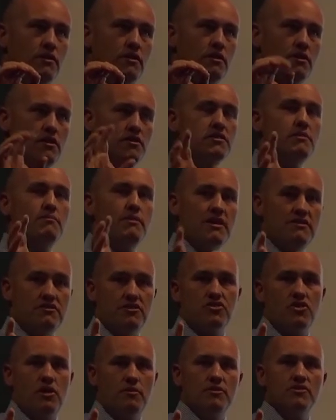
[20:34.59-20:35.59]
It's a maths
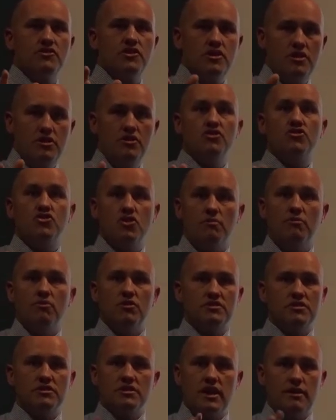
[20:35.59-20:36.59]
assignment, so you can use dot points
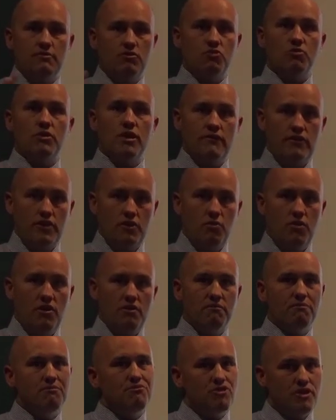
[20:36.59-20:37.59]
in tables whenever you
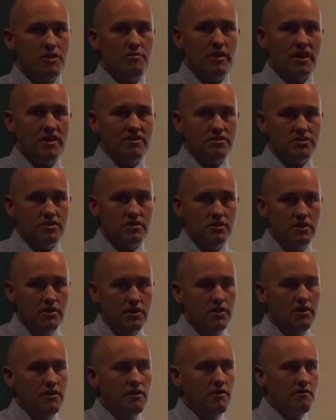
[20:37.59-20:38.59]
want, pretty much.
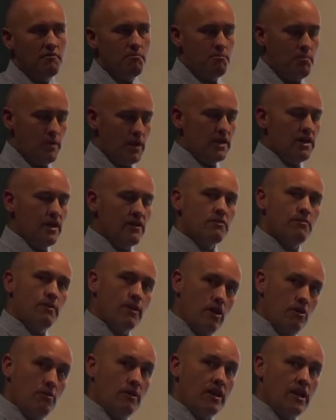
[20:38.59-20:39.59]
But you have to be a
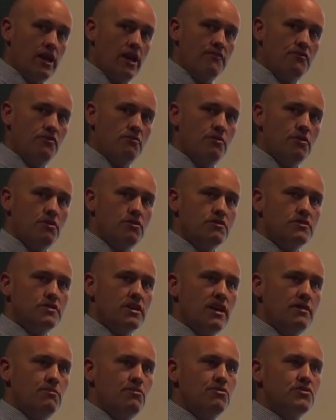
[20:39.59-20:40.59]
little bit careful because
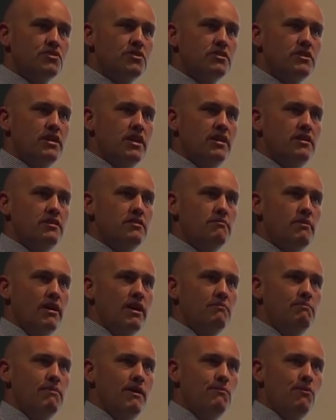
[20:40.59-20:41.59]
tables tend to
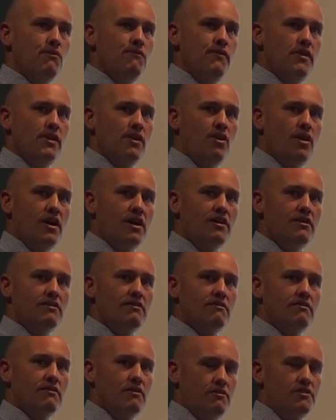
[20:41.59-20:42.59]
make people feel like
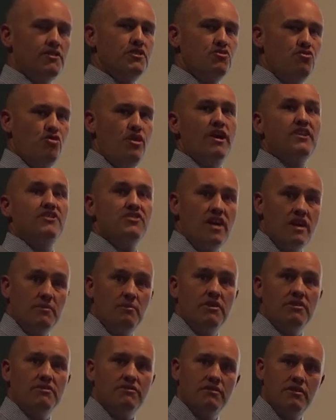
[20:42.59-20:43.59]
just create
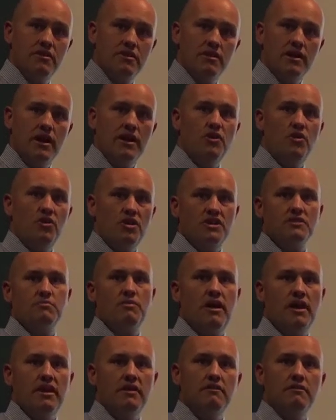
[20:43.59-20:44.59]
statements and not
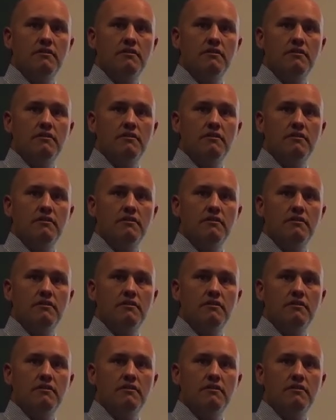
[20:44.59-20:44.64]
explain.